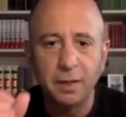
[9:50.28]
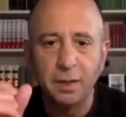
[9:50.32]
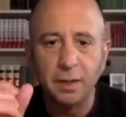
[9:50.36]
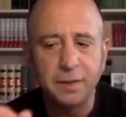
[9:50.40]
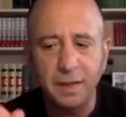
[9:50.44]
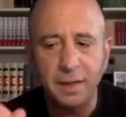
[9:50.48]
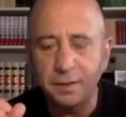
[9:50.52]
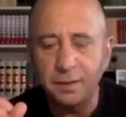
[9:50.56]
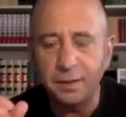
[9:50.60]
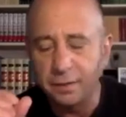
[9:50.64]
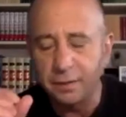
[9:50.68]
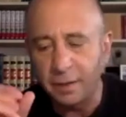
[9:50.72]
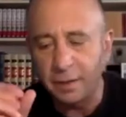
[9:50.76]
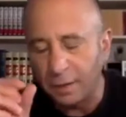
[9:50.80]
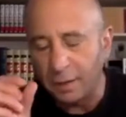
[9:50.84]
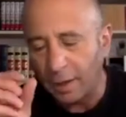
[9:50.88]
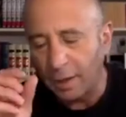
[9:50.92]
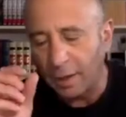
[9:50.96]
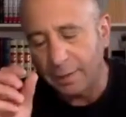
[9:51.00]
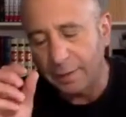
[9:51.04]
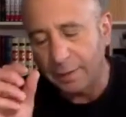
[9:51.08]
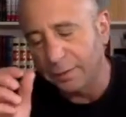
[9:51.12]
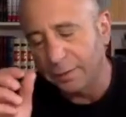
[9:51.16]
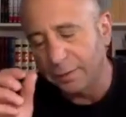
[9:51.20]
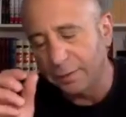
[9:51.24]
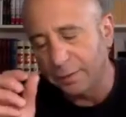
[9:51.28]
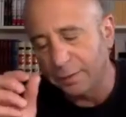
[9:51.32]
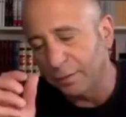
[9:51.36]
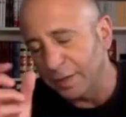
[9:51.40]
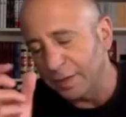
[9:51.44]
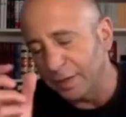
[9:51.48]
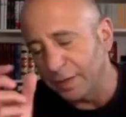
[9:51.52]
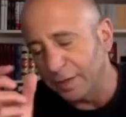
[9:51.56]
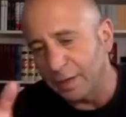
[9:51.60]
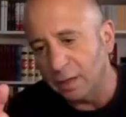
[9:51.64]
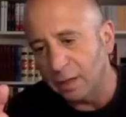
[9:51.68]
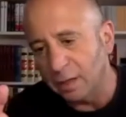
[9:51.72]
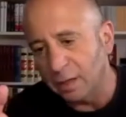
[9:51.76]
The thing
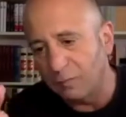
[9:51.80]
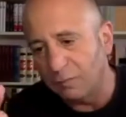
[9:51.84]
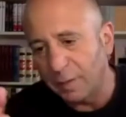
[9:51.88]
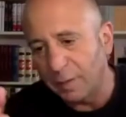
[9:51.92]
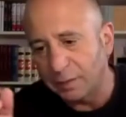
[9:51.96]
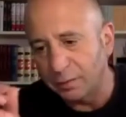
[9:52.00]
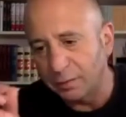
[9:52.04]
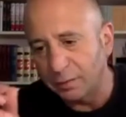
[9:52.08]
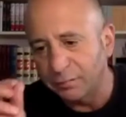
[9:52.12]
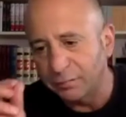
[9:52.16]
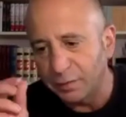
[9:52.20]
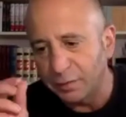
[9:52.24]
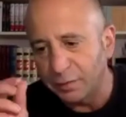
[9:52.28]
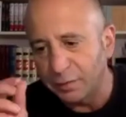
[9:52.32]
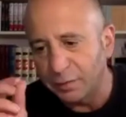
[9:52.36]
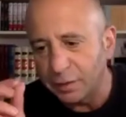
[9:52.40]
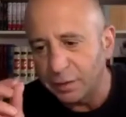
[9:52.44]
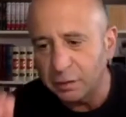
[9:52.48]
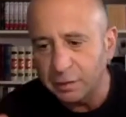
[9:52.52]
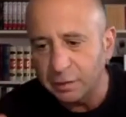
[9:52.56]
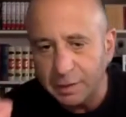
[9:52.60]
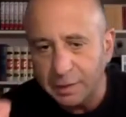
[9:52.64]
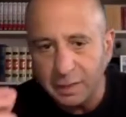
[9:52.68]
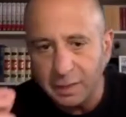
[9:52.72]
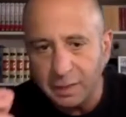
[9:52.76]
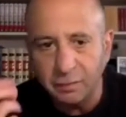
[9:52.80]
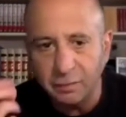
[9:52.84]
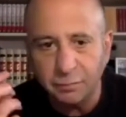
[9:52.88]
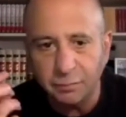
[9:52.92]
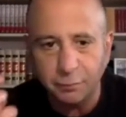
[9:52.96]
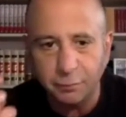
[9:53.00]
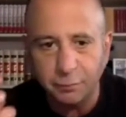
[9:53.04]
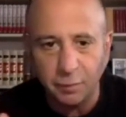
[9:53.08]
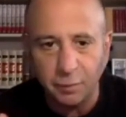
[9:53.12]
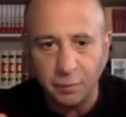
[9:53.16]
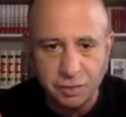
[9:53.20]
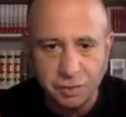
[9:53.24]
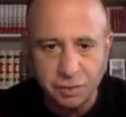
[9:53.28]
I love about them, very clean,
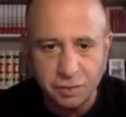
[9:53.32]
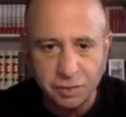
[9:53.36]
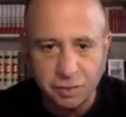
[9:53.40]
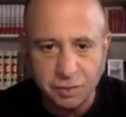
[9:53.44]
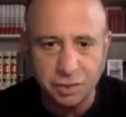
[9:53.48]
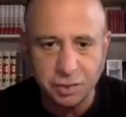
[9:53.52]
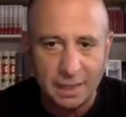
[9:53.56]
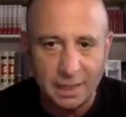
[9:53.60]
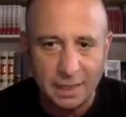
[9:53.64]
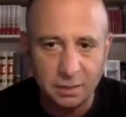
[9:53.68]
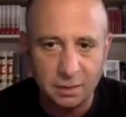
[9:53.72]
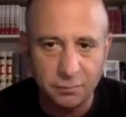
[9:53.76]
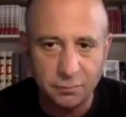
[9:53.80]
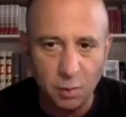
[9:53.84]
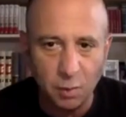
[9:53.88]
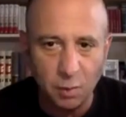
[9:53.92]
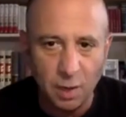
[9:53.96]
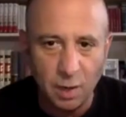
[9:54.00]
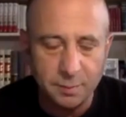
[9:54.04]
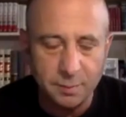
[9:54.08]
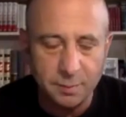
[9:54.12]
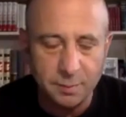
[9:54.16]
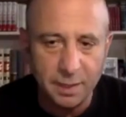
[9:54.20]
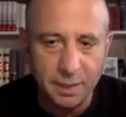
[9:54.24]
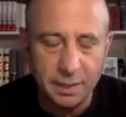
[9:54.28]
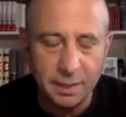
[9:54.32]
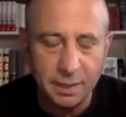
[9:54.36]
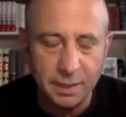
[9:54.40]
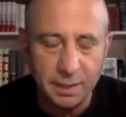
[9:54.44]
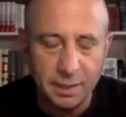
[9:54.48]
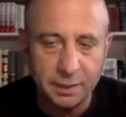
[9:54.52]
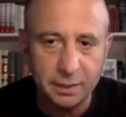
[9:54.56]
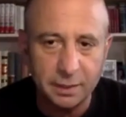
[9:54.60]
fresh style of winemaking.